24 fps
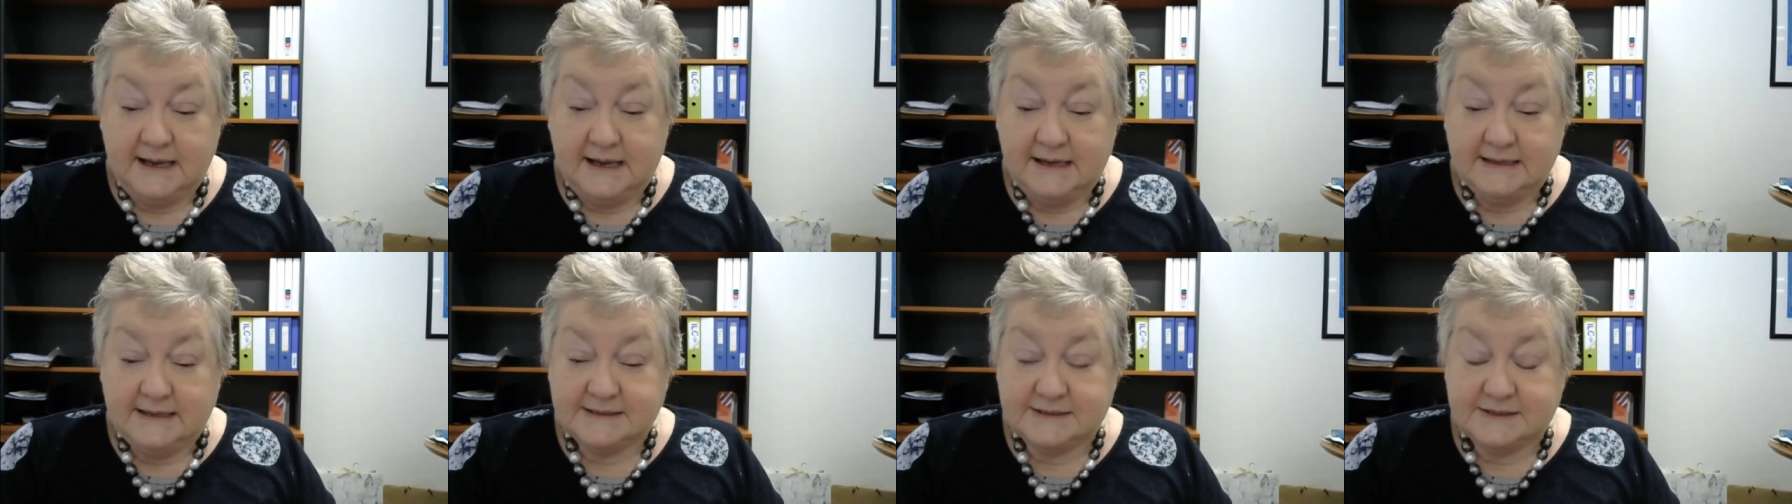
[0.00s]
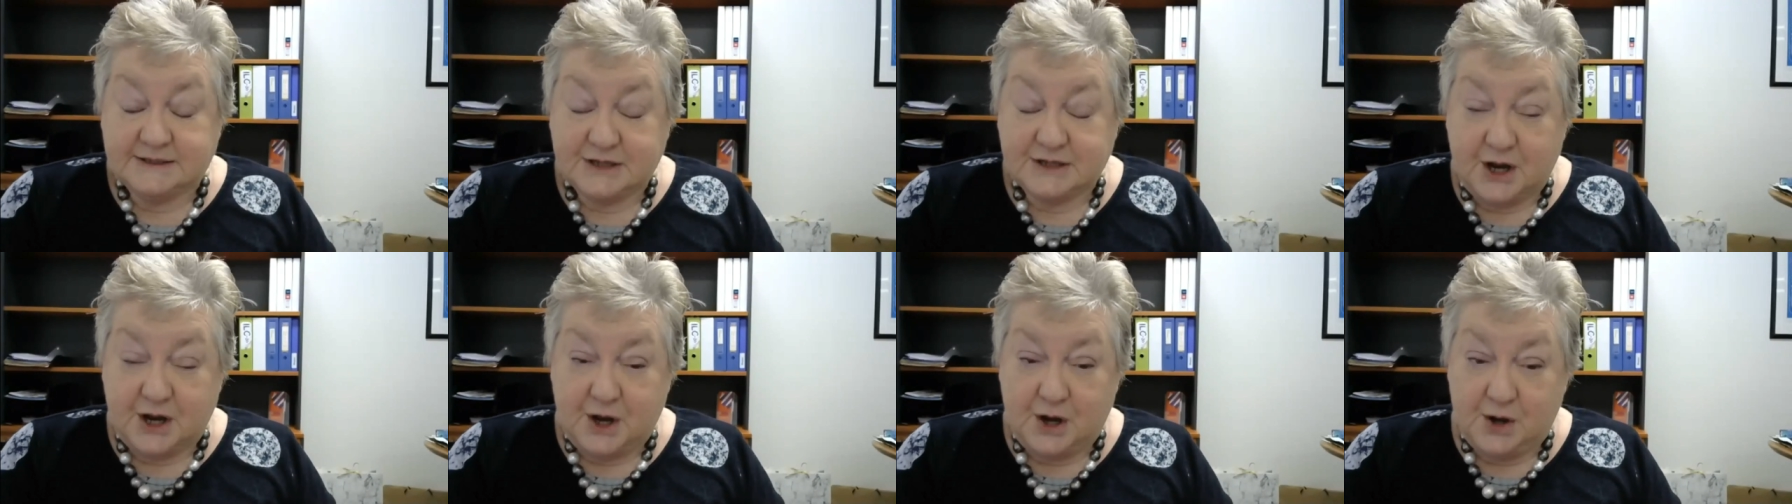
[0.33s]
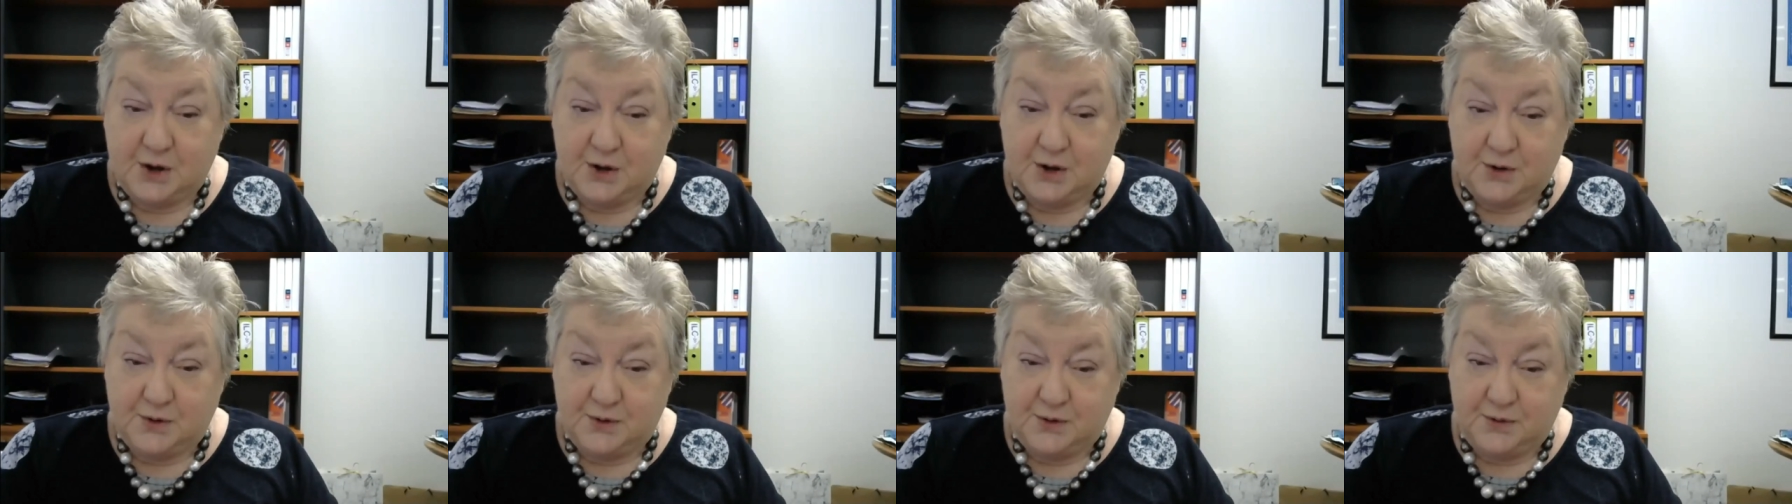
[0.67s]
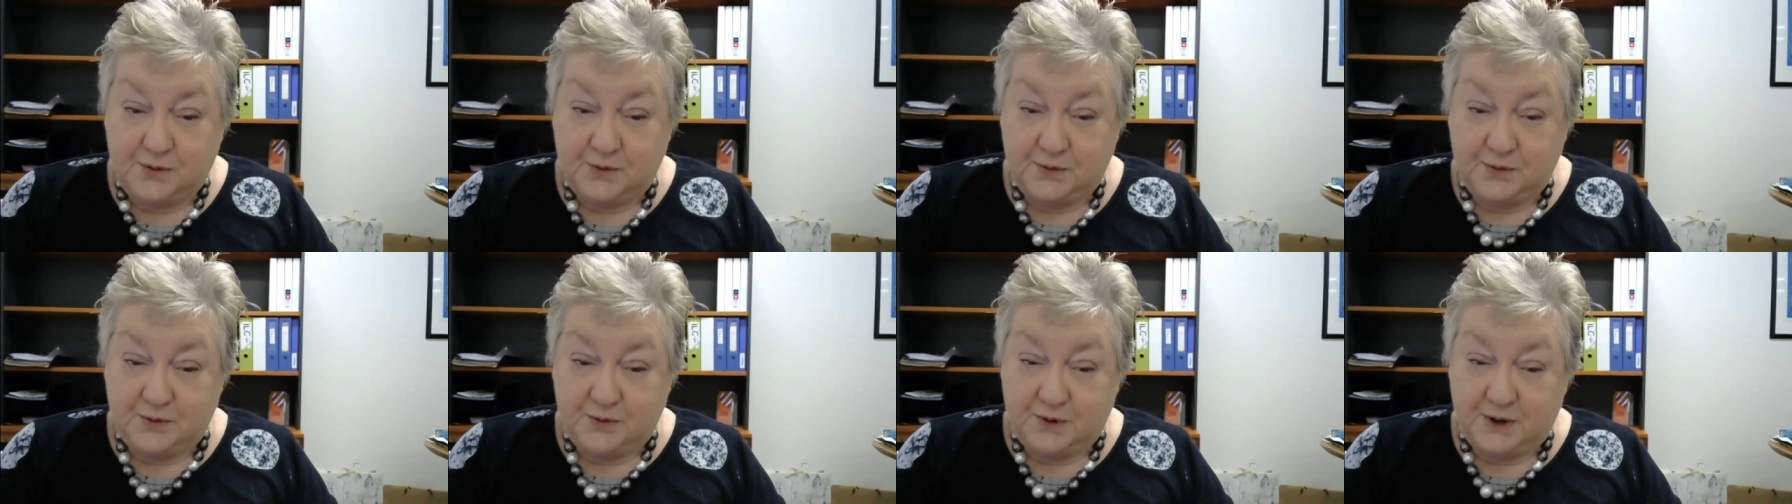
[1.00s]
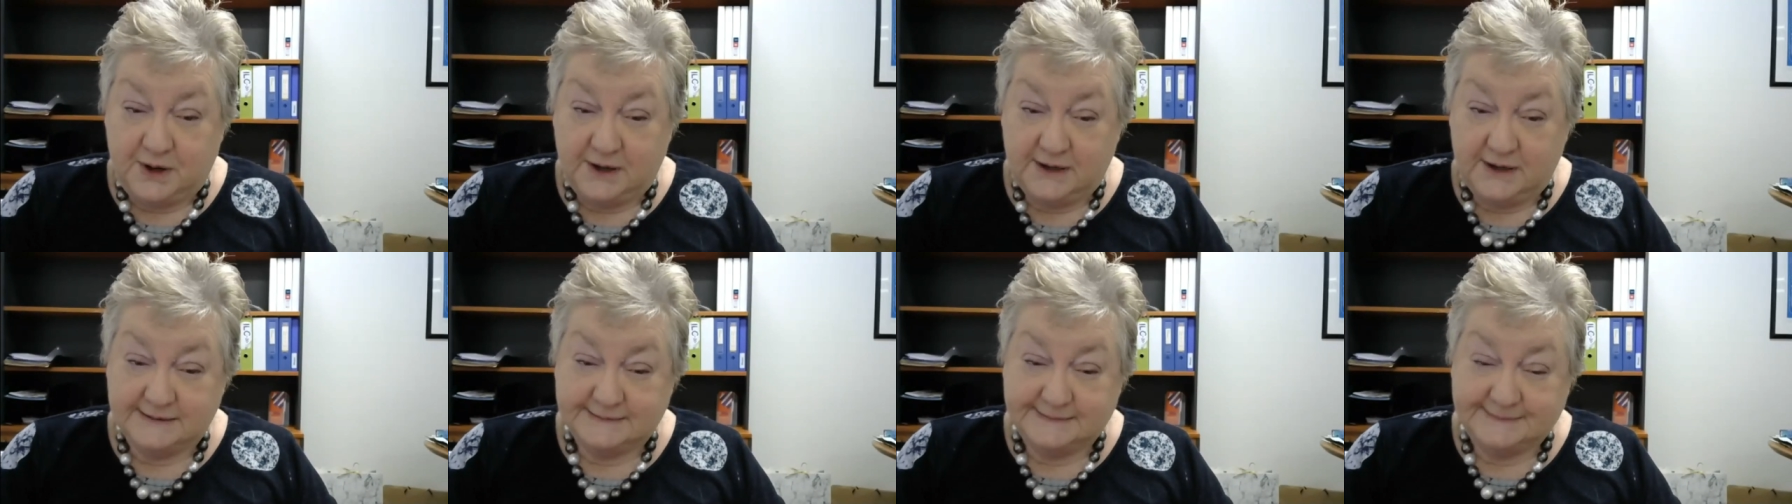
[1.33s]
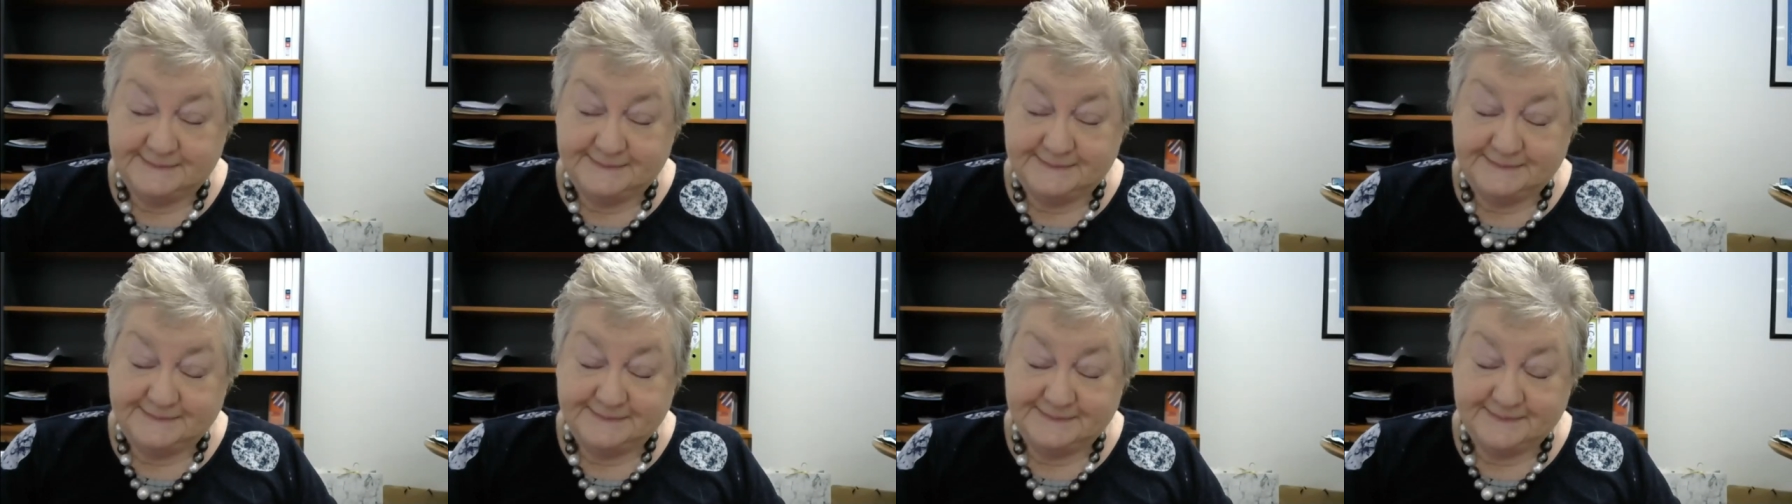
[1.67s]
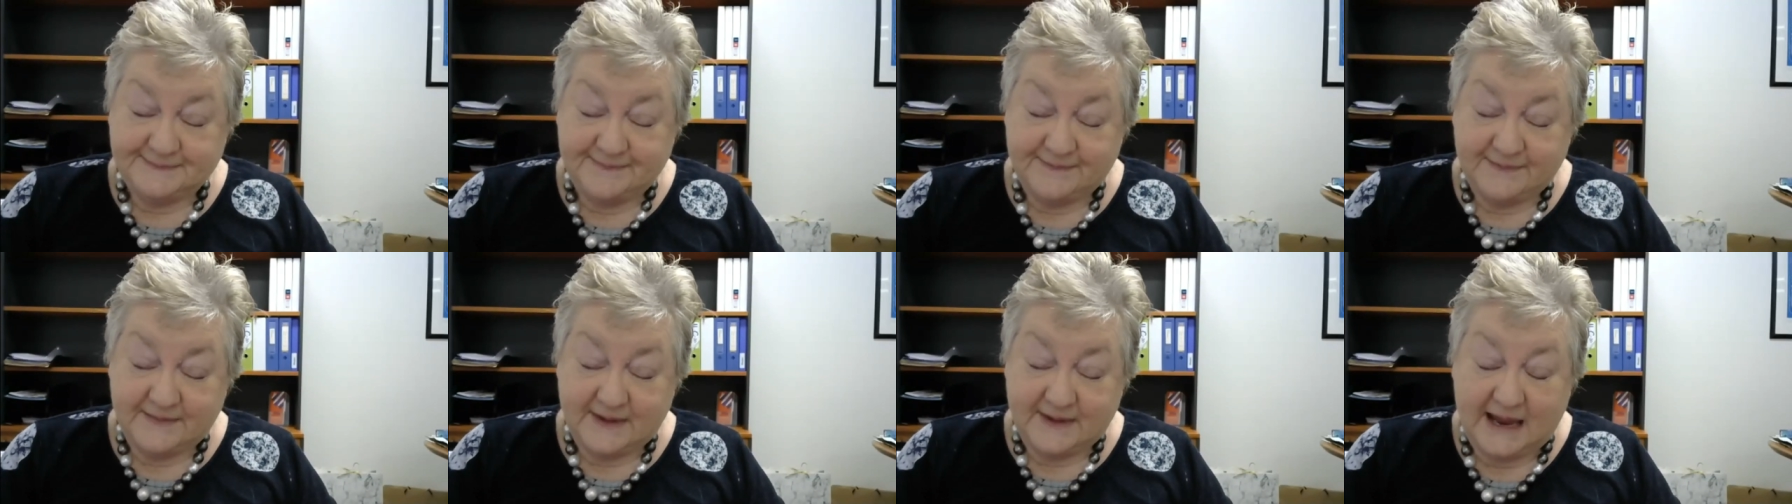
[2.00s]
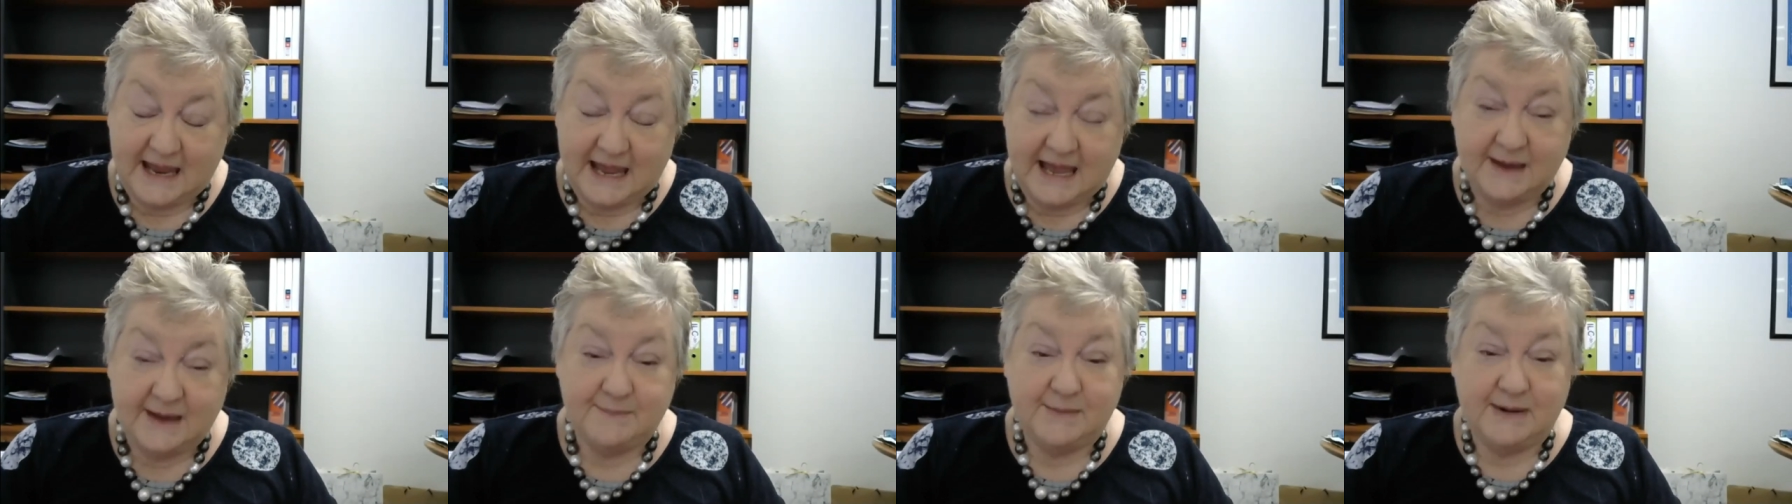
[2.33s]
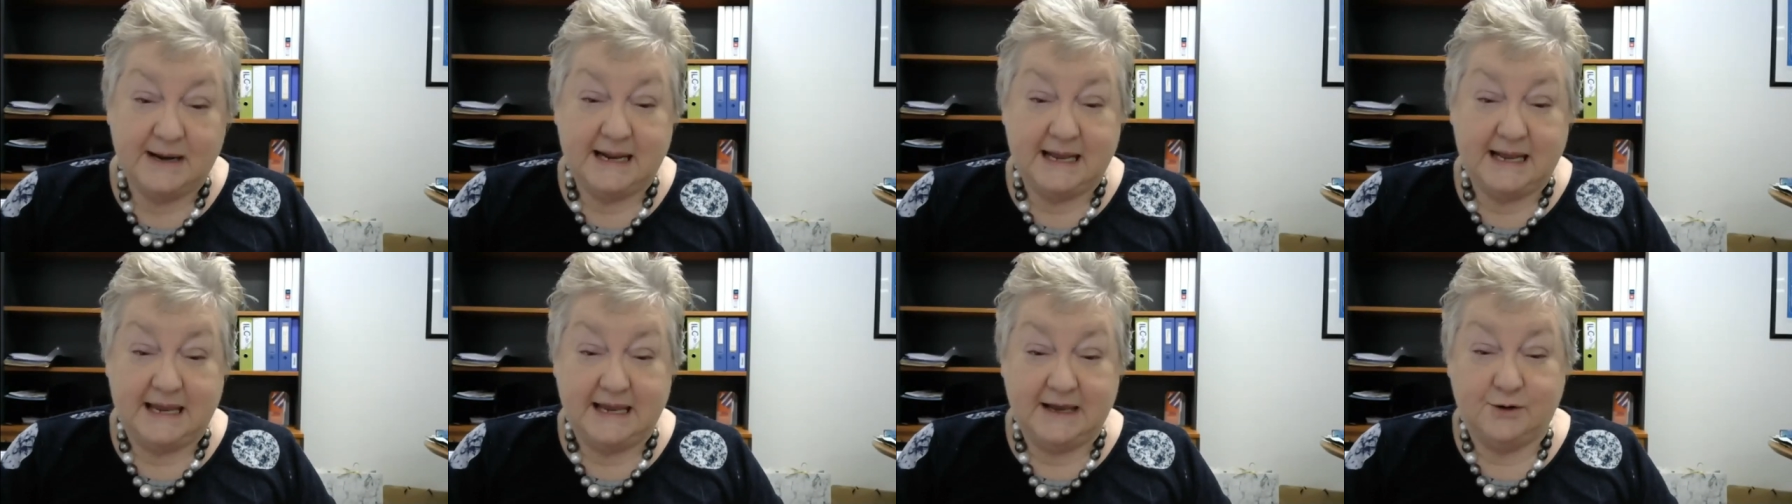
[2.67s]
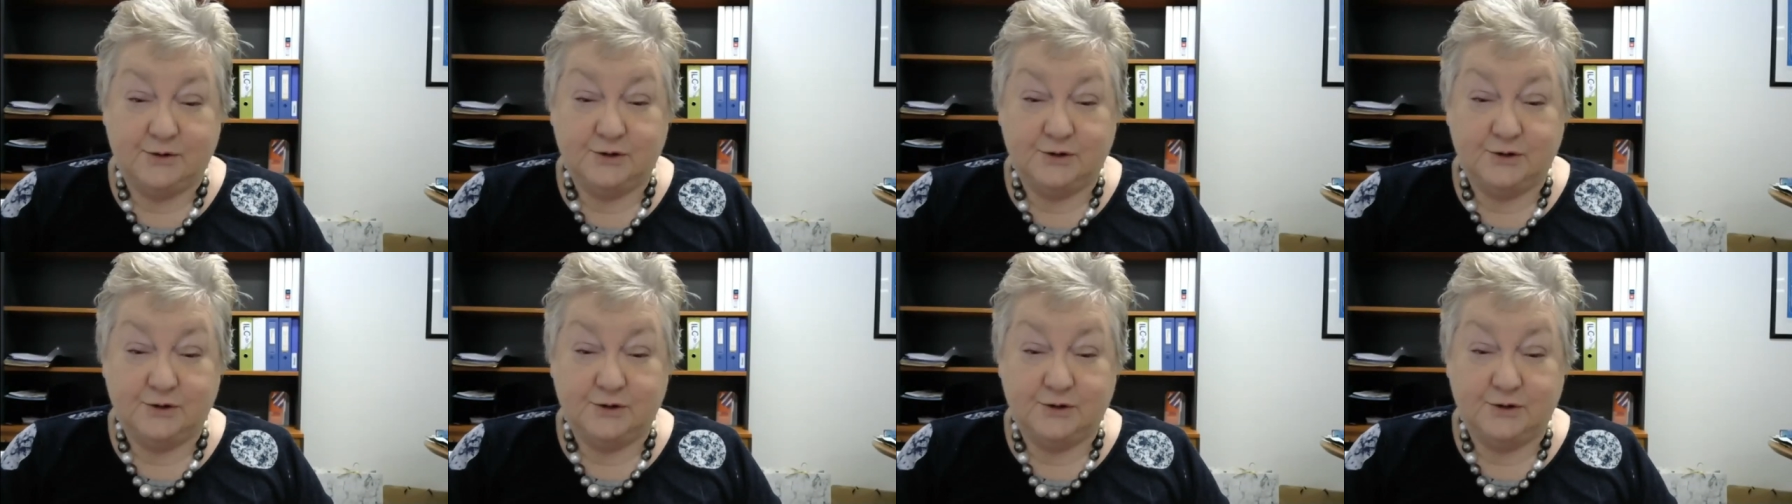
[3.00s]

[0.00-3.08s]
So, Emily,